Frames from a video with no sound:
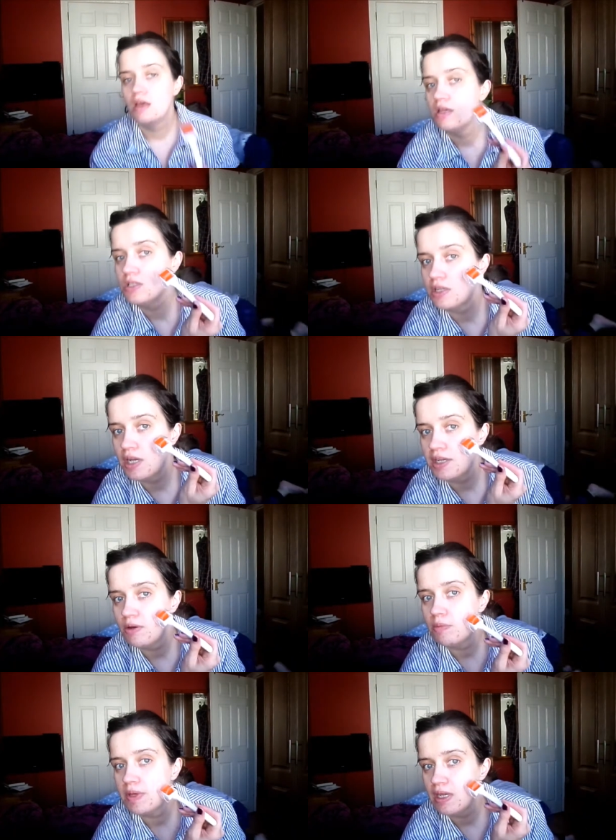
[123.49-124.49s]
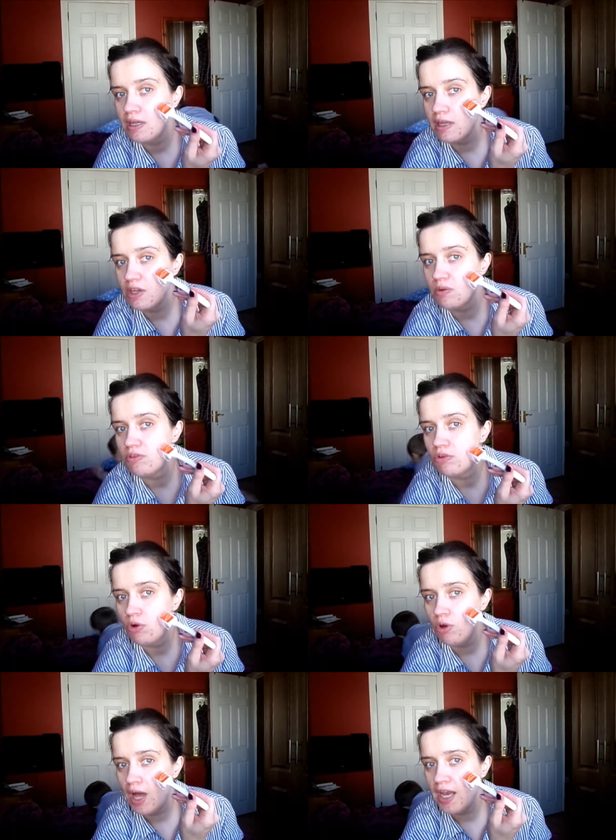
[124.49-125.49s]
So the idea would be that you would
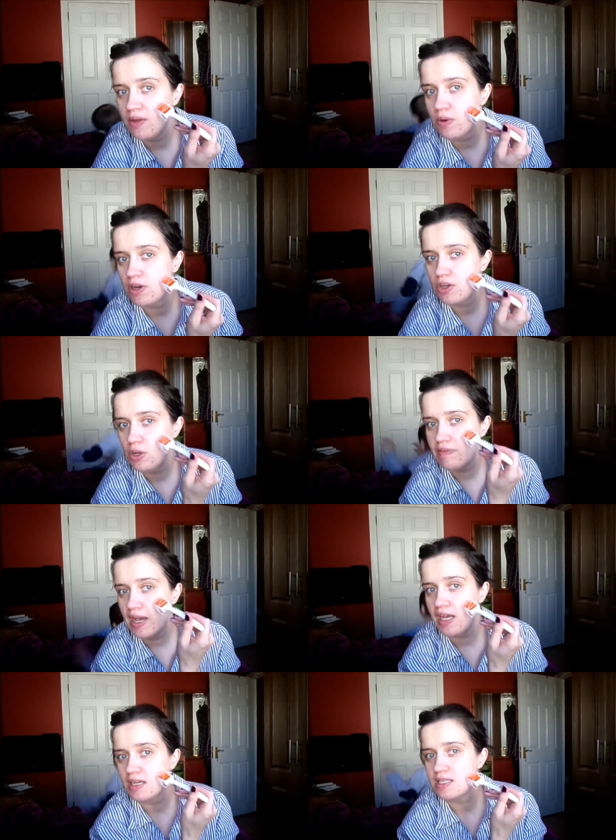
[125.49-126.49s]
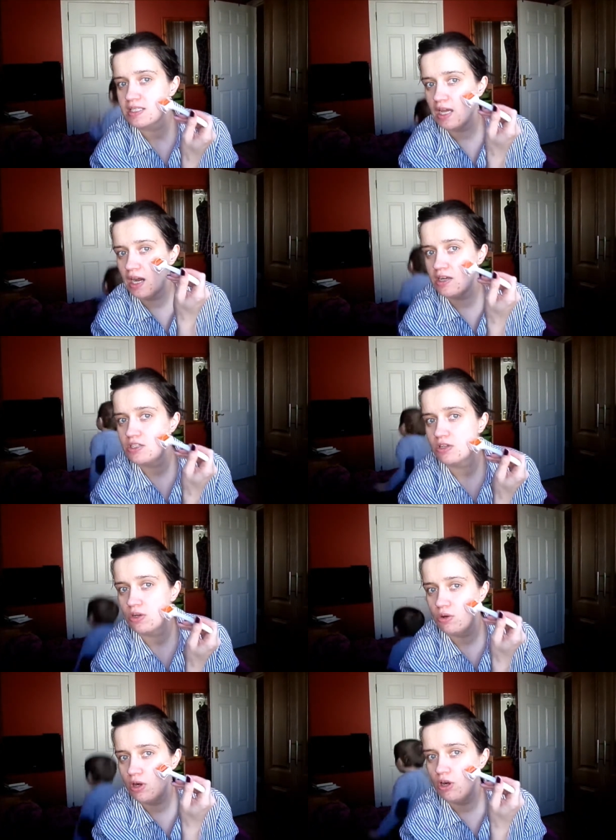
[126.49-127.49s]
roll anywhere that you have acne scars. You'd
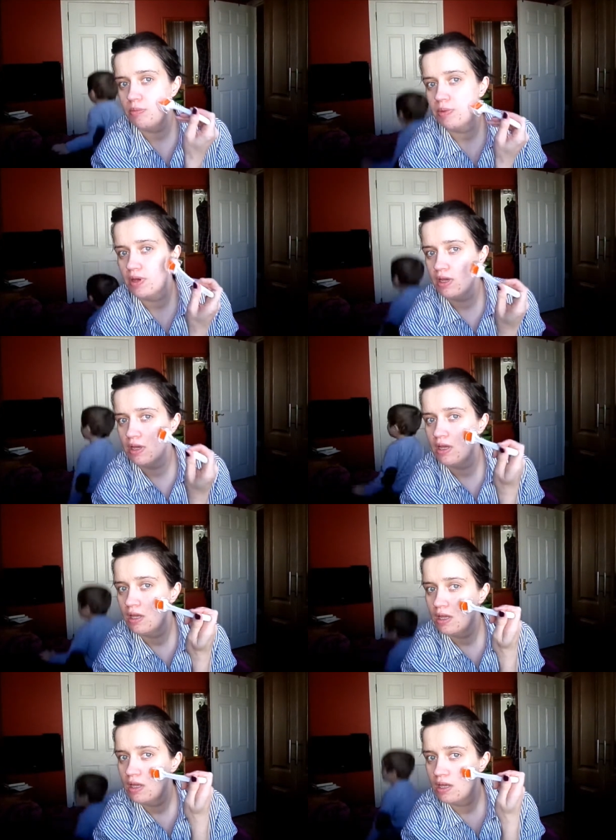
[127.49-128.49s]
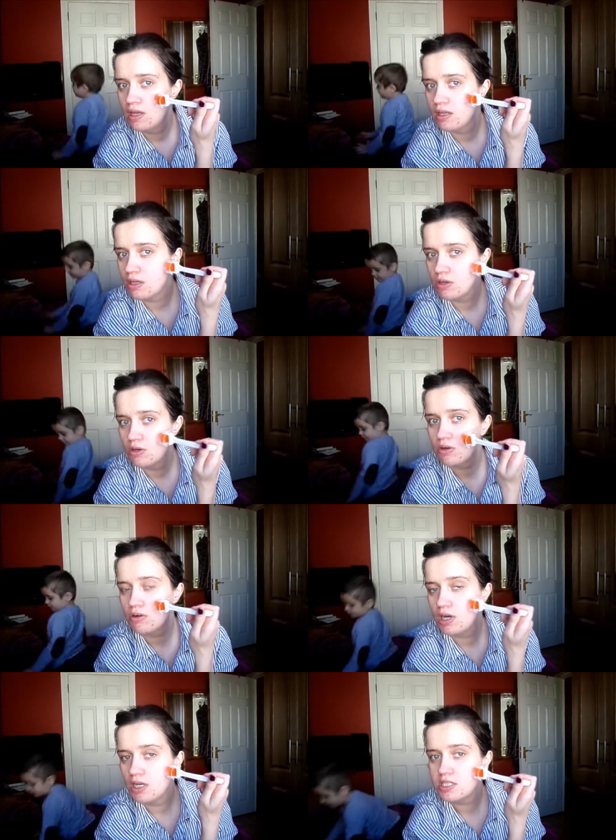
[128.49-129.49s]
go up. You go
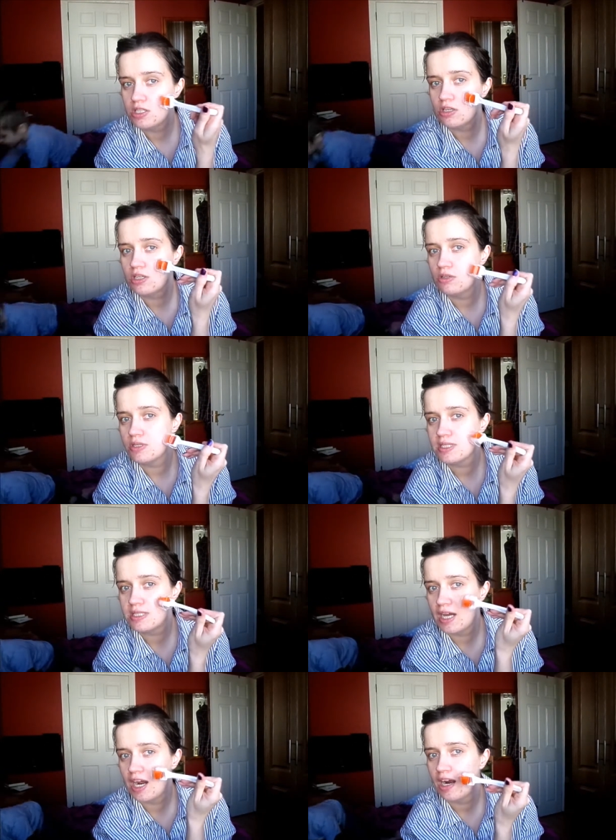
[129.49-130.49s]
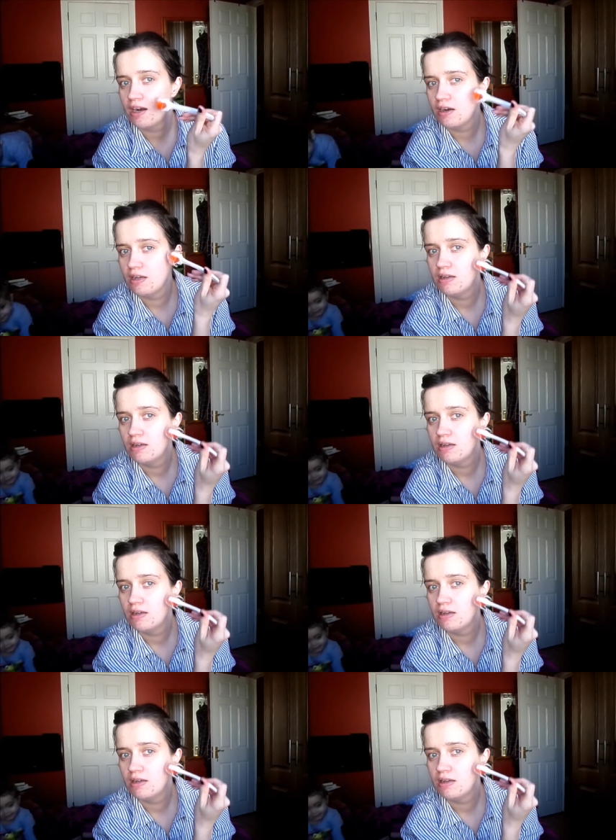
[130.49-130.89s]
across. You could do a star.